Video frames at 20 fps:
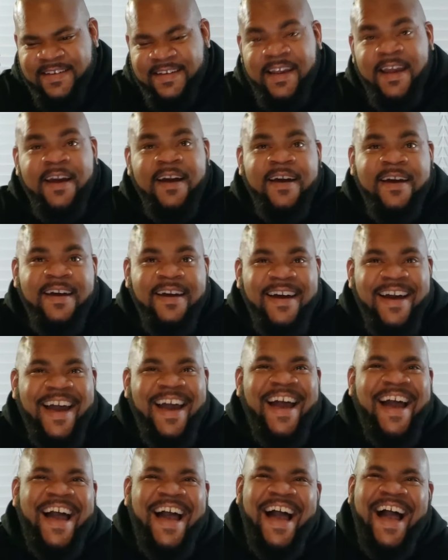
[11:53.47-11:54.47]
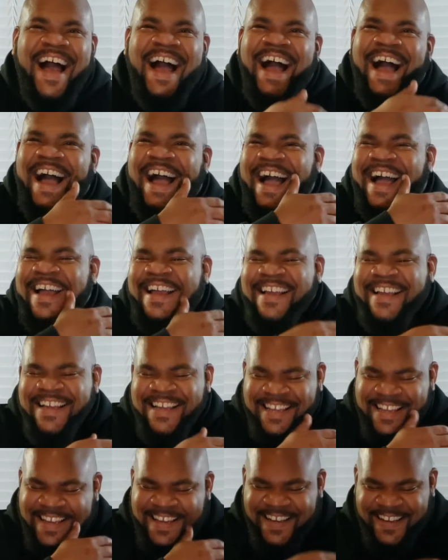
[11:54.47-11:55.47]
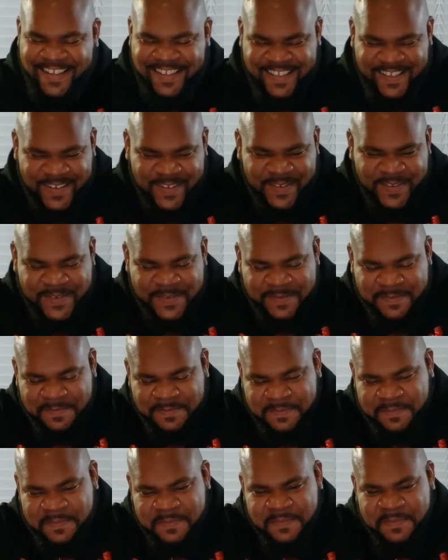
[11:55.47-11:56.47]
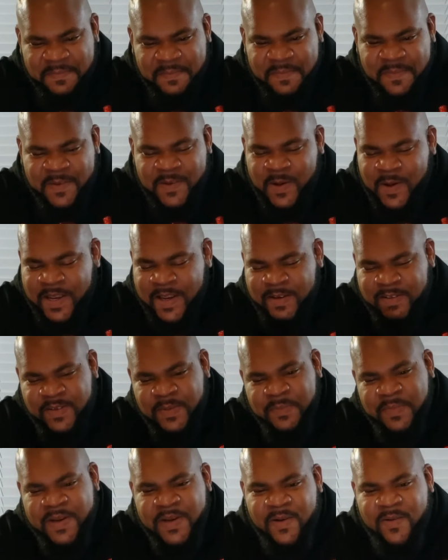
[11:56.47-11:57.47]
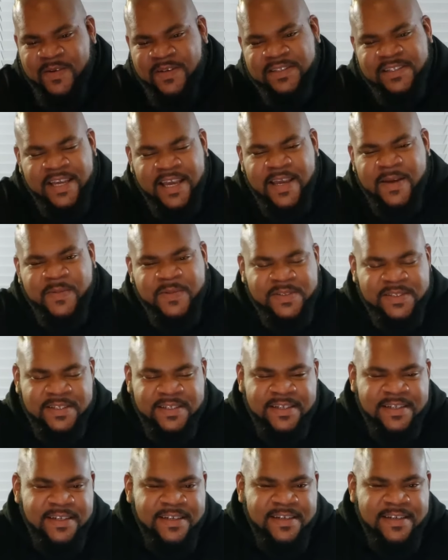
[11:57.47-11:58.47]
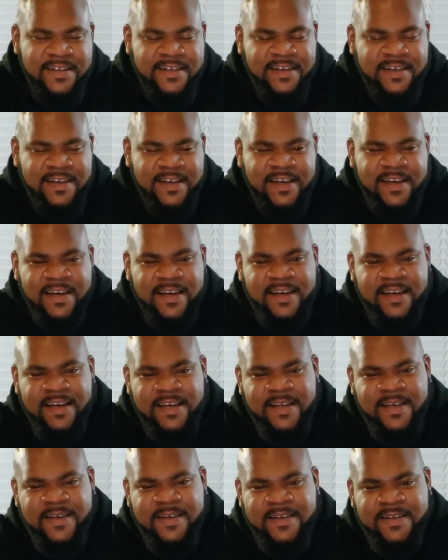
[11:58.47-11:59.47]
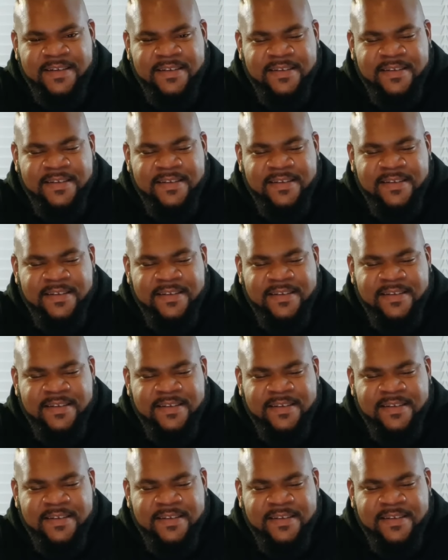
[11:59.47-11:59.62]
Yeah. Yeah, so, you know, he used to beat on the tables and